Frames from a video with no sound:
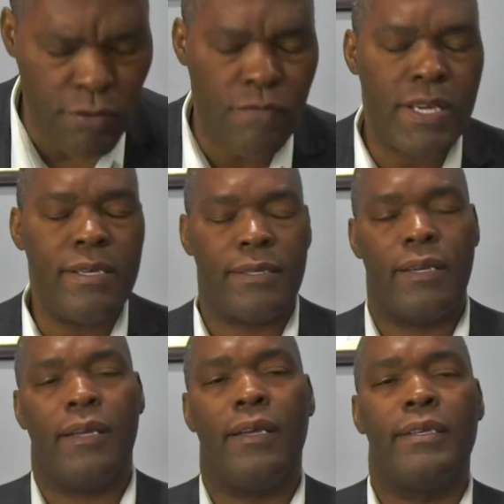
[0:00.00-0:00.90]
the
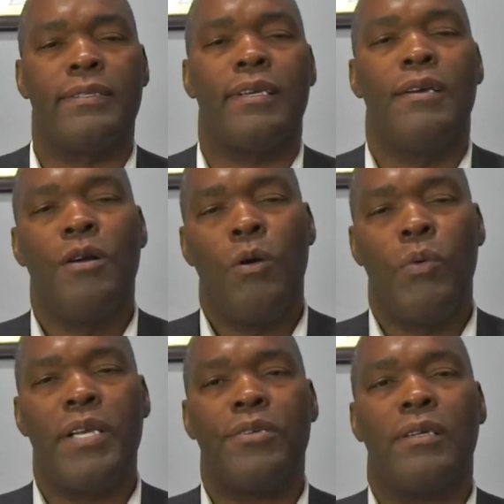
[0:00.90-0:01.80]
reason is
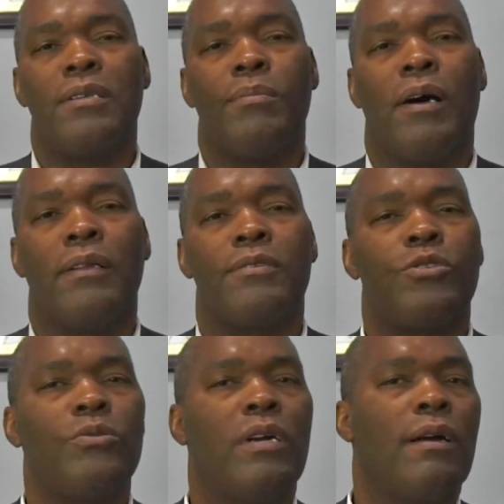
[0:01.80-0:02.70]
we talked about
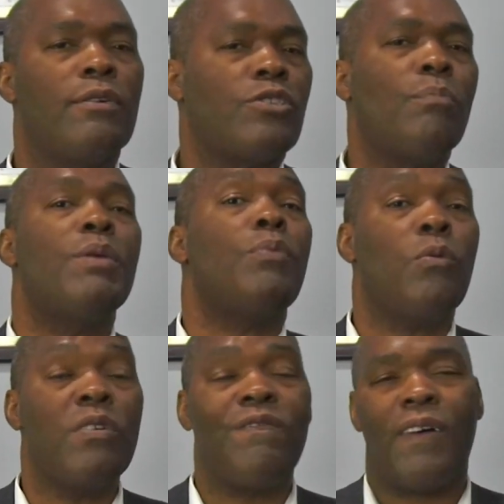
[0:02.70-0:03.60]
some people
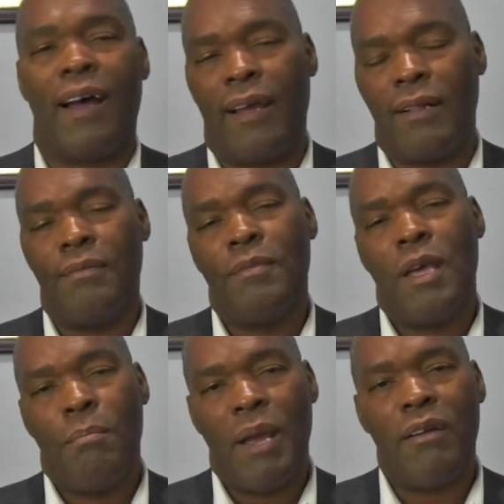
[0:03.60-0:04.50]
would file
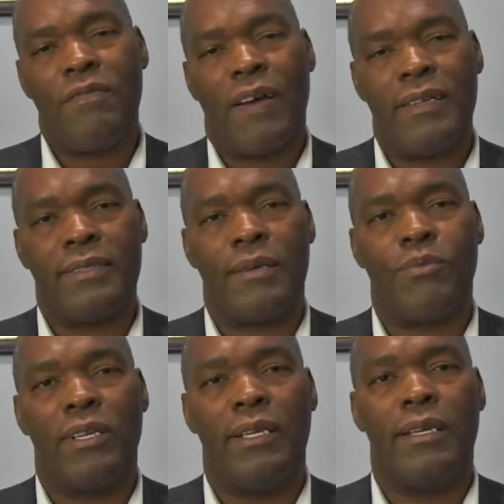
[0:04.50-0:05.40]
married filing
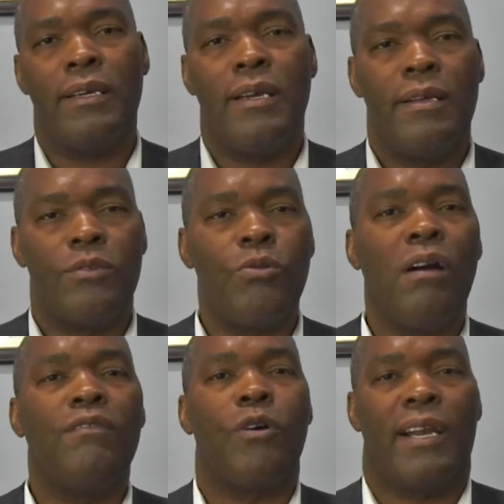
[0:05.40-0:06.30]
separately to
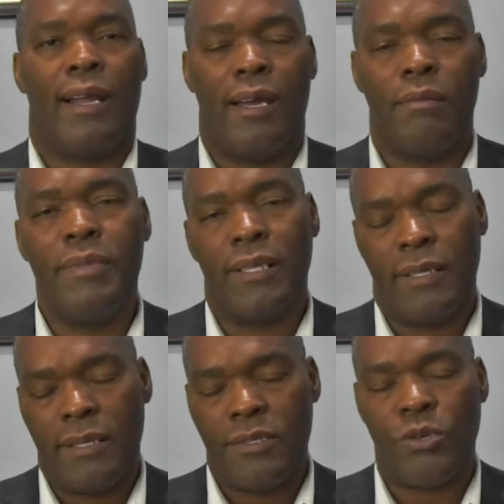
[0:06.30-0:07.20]
avoid
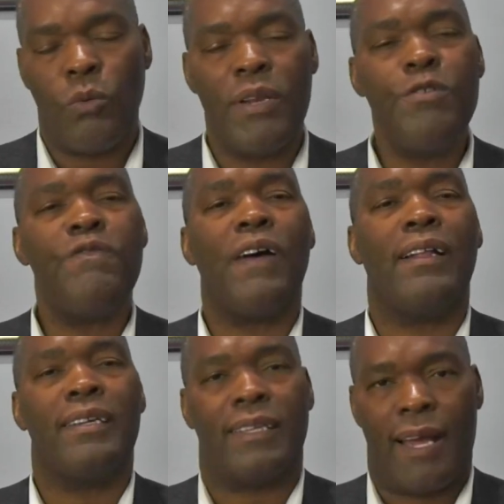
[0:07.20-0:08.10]
liability. So when you
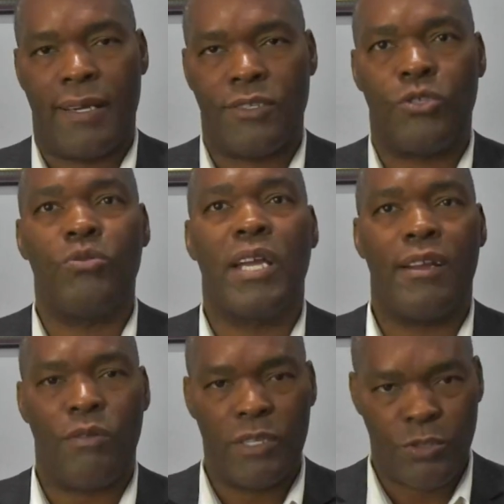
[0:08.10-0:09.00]
file a tax
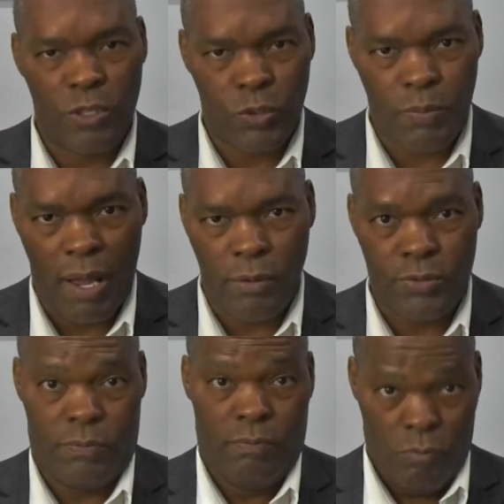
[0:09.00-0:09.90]
together with your
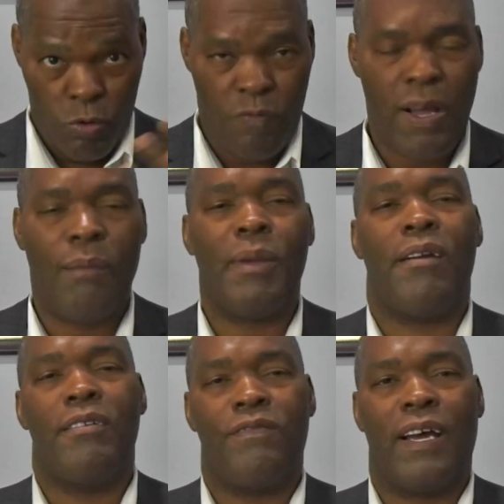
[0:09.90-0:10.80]
spouse, you file
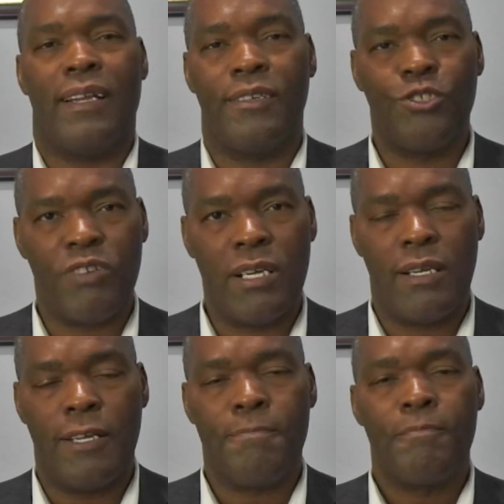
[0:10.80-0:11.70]
married filing
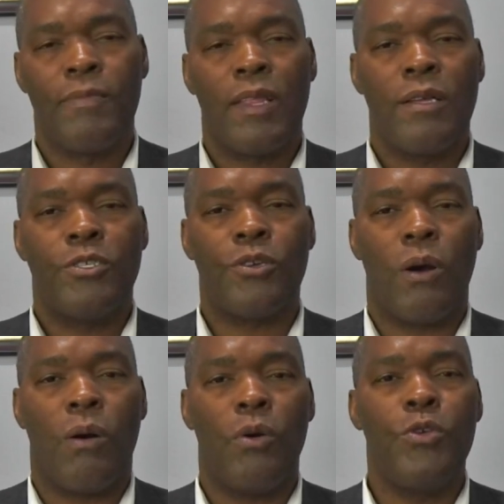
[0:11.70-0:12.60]
jointly.
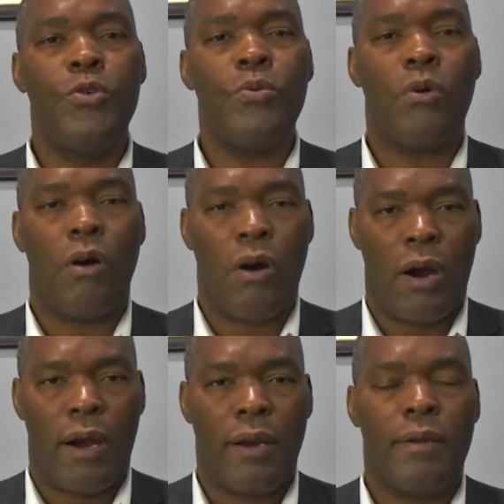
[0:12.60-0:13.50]
So you
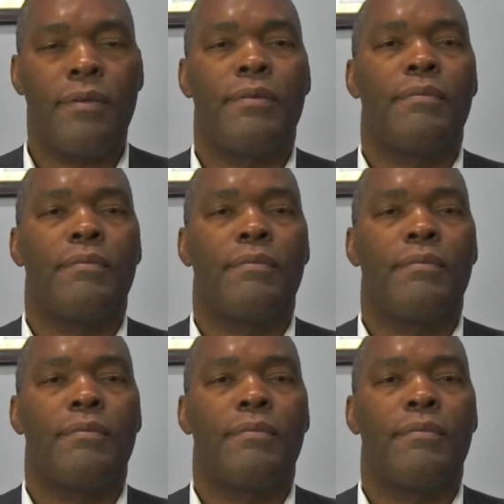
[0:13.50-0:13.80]
are